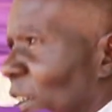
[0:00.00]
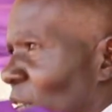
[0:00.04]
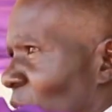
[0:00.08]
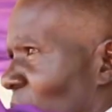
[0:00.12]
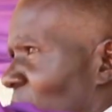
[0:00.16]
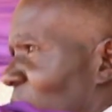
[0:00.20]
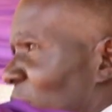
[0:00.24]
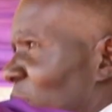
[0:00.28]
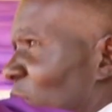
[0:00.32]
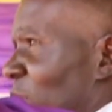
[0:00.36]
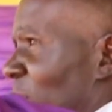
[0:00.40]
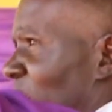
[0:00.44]
an
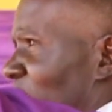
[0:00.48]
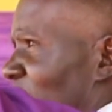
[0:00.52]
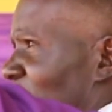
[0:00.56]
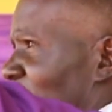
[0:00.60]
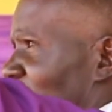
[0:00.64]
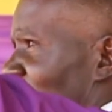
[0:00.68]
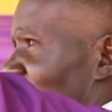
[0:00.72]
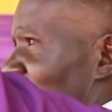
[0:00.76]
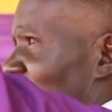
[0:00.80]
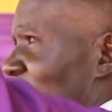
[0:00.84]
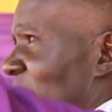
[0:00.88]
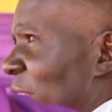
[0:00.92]
office on
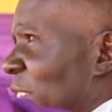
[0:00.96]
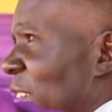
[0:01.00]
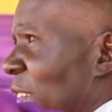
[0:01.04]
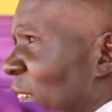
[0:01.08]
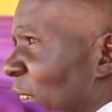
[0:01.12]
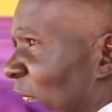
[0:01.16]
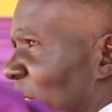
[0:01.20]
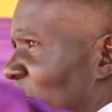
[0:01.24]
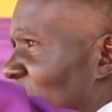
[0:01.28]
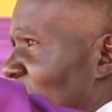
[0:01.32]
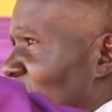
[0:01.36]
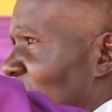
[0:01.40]

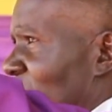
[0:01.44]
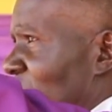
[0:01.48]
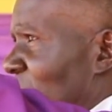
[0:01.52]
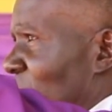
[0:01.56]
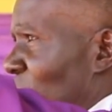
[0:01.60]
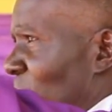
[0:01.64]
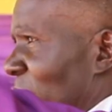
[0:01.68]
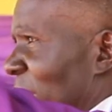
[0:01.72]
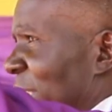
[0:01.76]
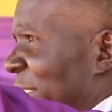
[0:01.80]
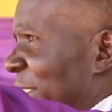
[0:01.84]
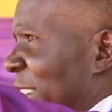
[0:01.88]

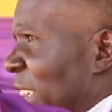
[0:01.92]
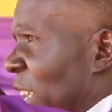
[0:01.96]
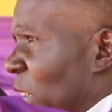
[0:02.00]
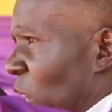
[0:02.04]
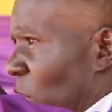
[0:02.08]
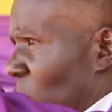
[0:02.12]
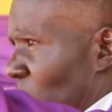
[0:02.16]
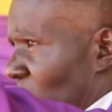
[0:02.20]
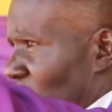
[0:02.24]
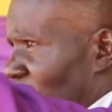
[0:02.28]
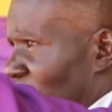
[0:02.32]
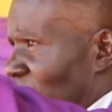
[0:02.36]
with the
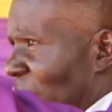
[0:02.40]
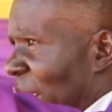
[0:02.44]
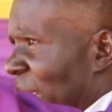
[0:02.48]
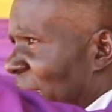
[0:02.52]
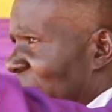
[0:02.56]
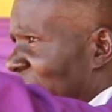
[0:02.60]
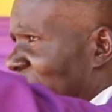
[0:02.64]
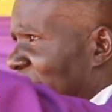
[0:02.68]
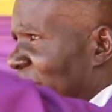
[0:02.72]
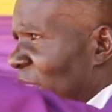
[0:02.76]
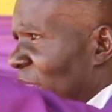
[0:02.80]
Serenums, under